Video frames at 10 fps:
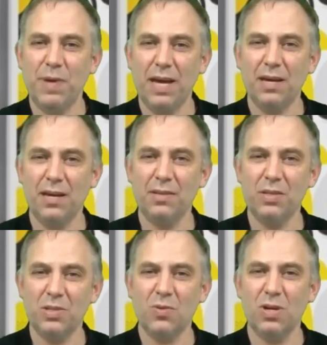back on the
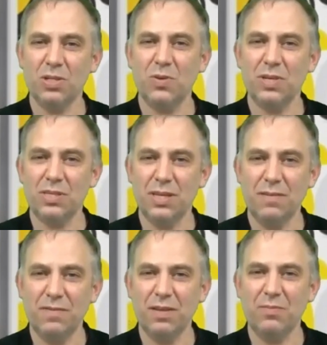squash court
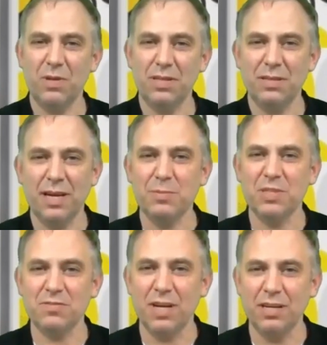safely when the time
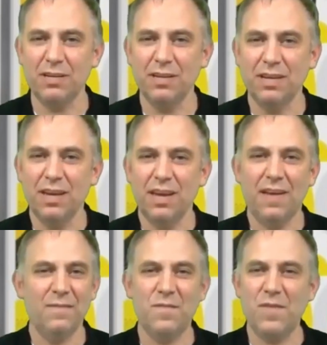is right.
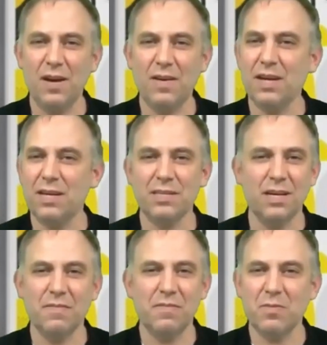Very
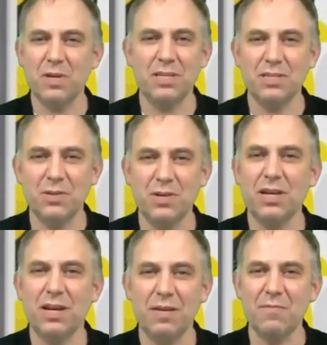excited for what he's doing,
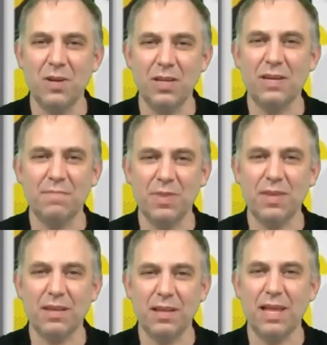and I'm really
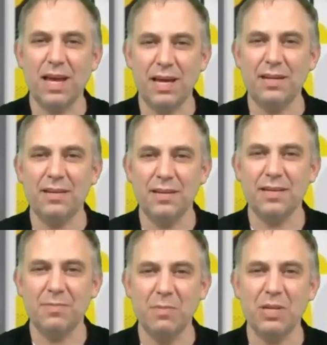glad
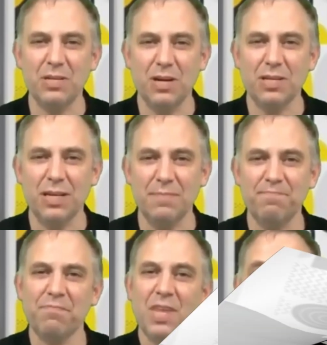to be able to talk to him.
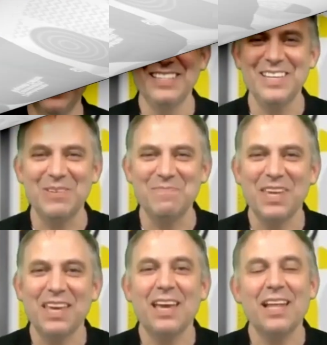So
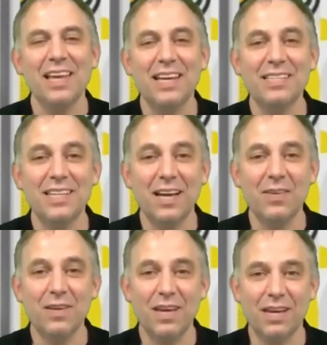let's
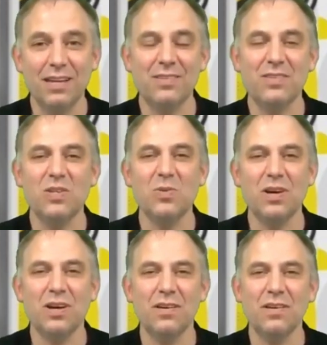now get to
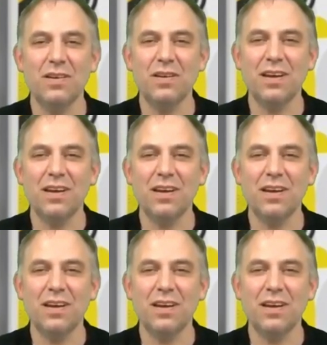our,